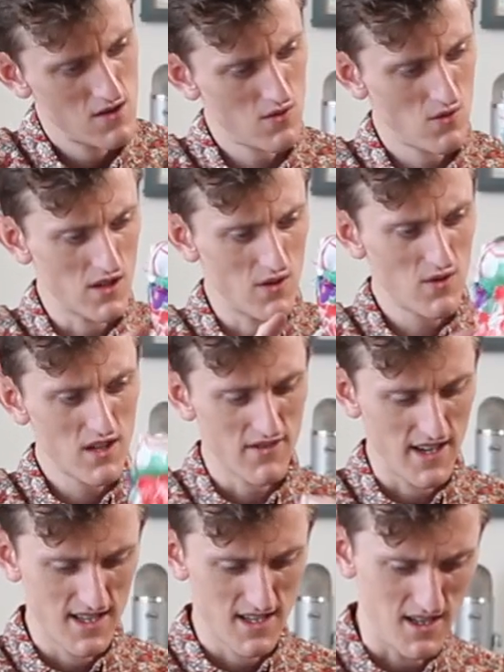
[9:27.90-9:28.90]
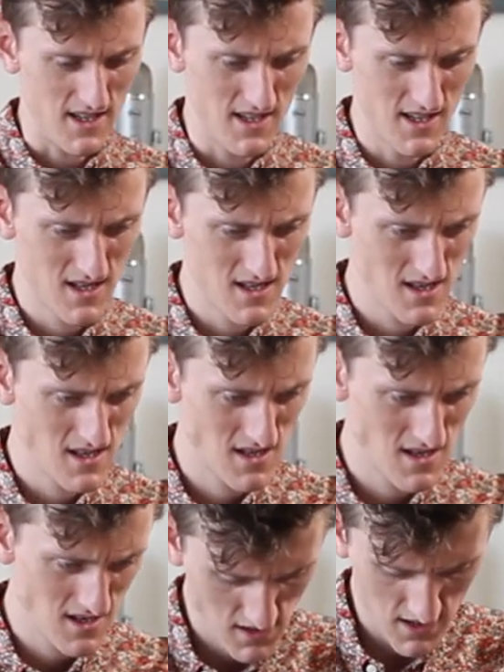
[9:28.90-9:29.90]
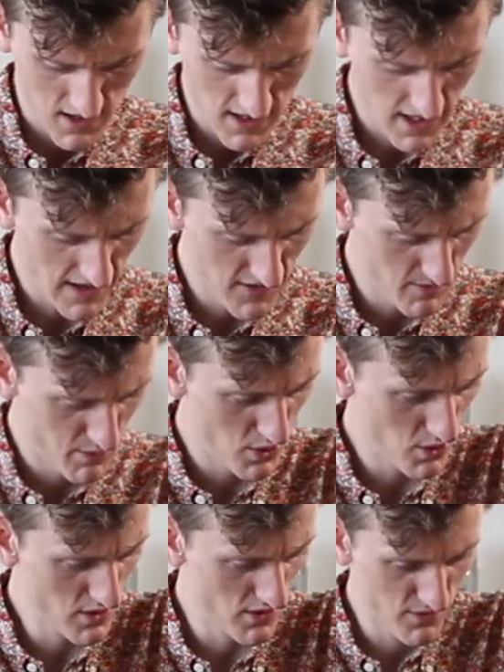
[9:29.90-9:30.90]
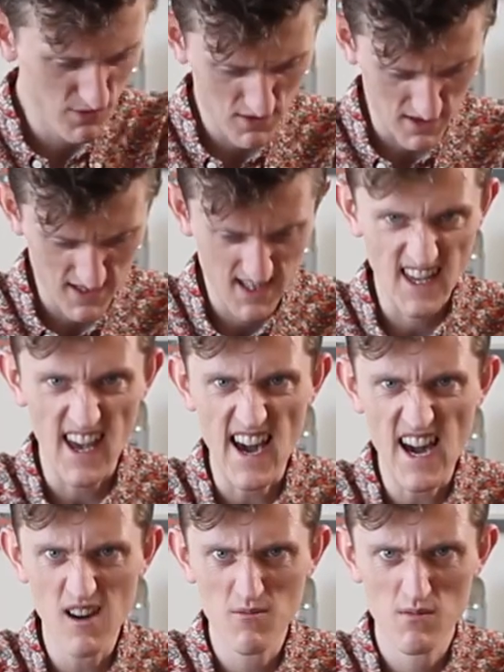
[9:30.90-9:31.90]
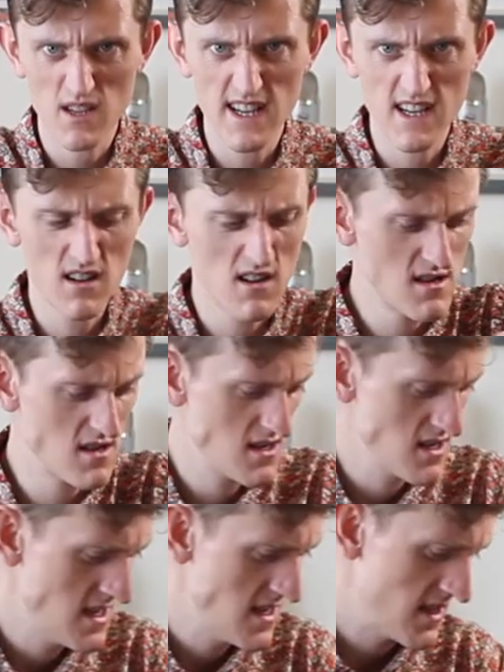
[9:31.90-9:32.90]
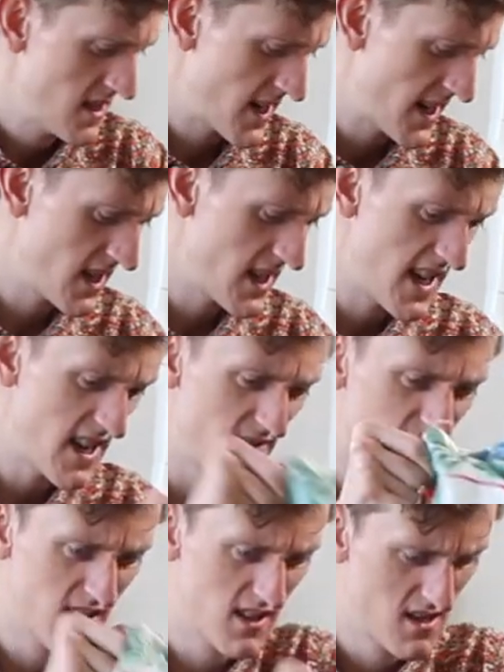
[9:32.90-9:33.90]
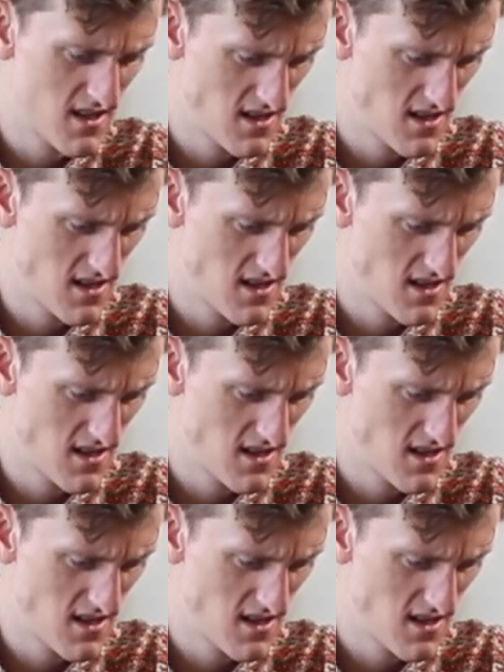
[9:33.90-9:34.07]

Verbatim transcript: Hold on, what have I done? I think I have to pull it through this gap here that I left.